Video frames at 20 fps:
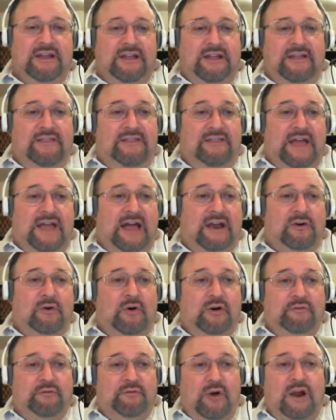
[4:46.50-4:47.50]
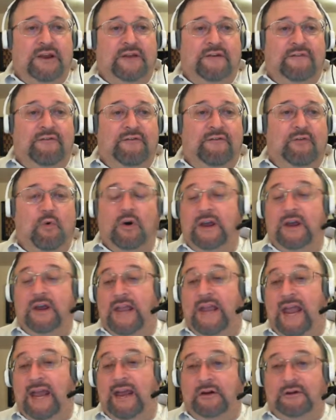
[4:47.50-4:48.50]
that are running
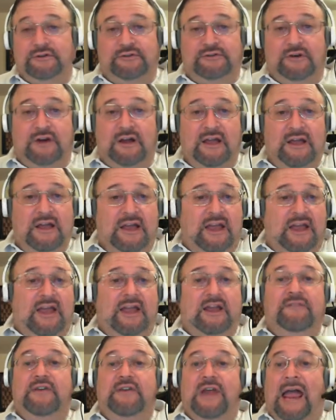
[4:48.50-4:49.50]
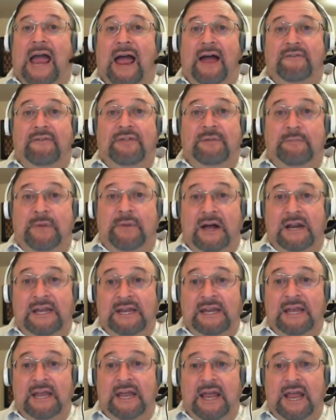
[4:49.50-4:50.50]
4K Ultra. If you have the
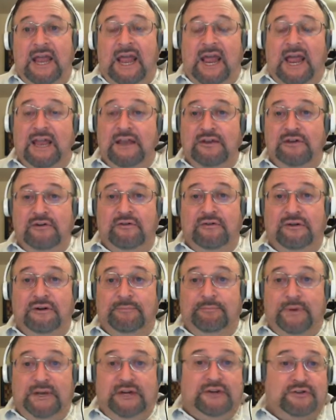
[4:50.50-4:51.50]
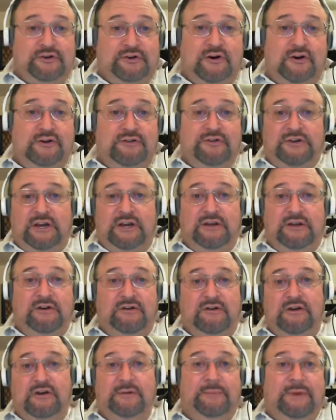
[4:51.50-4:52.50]
money and you're in a big church and you're
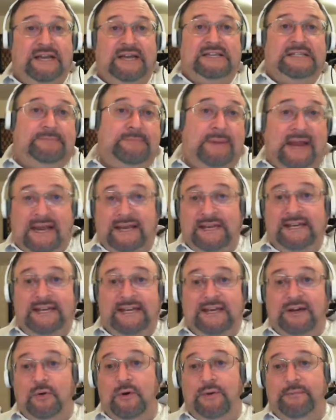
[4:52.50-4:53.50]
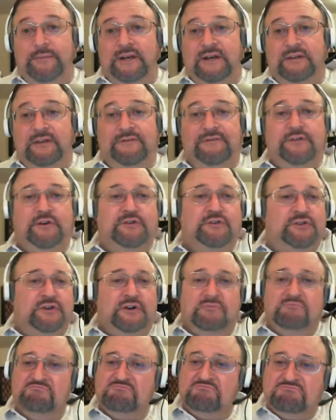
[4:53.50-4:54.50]
going to be expanding equipment in the
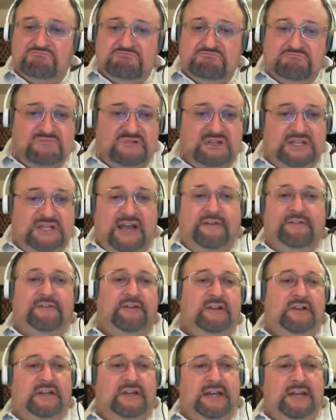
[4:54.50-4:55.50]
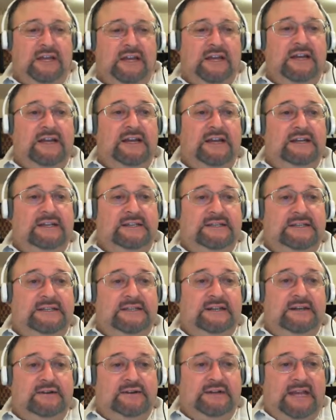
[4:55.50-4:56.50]
future, definitely
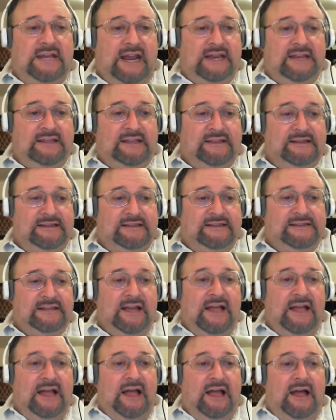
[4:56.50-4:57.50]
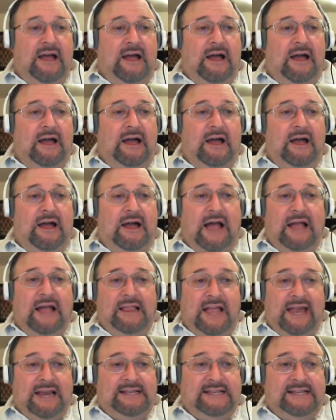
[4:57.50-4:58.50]
consider getting this. I
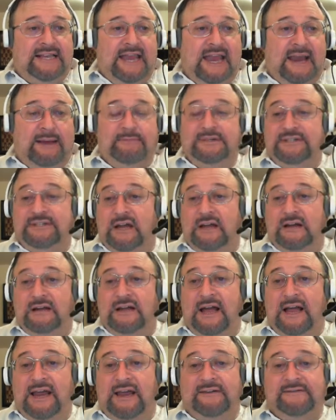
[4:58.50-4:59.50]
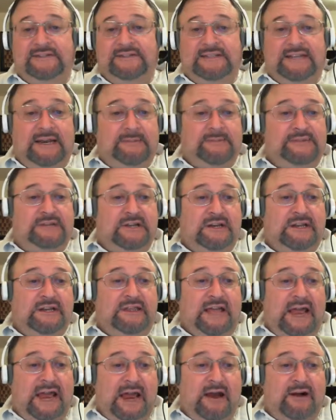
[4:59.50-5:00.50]
like Samsung. I have Samsung in
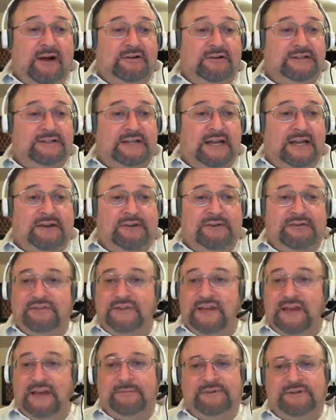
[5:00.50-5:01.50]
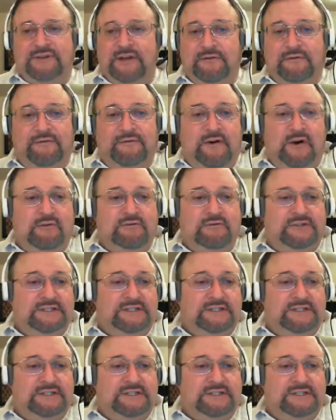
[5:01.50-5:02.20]
the house. I use Samsung phones and